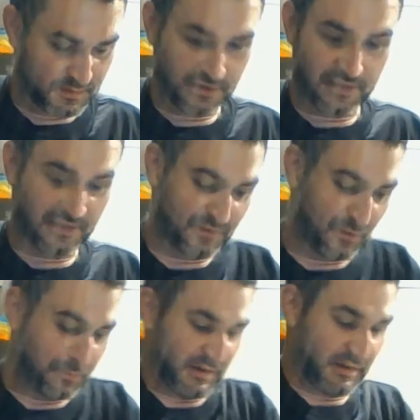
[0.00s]
Okay, that's all
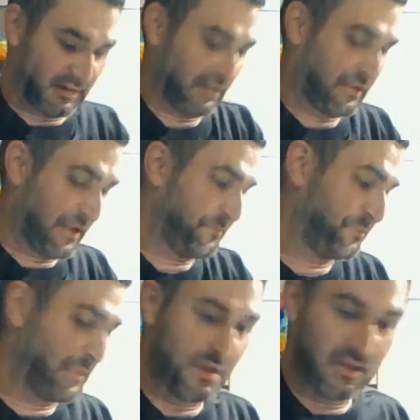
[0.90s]
pretty good. Okay,
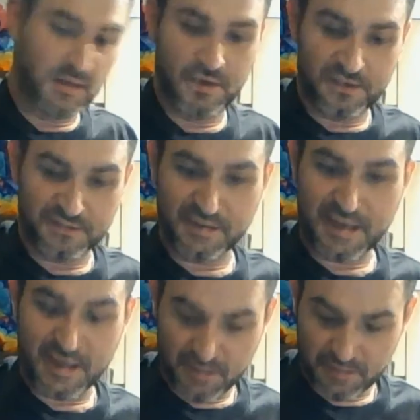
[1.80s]
so
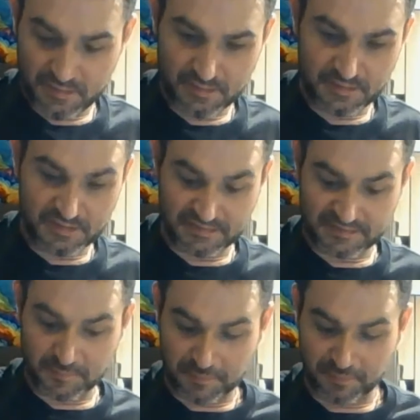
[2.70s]
now the
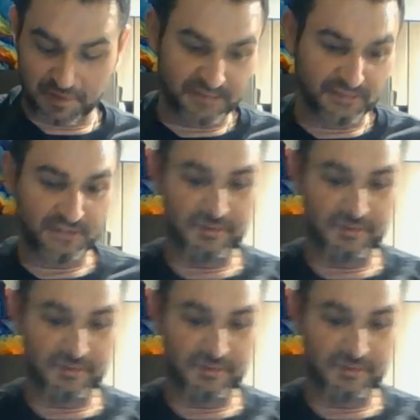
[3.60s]
assembly process.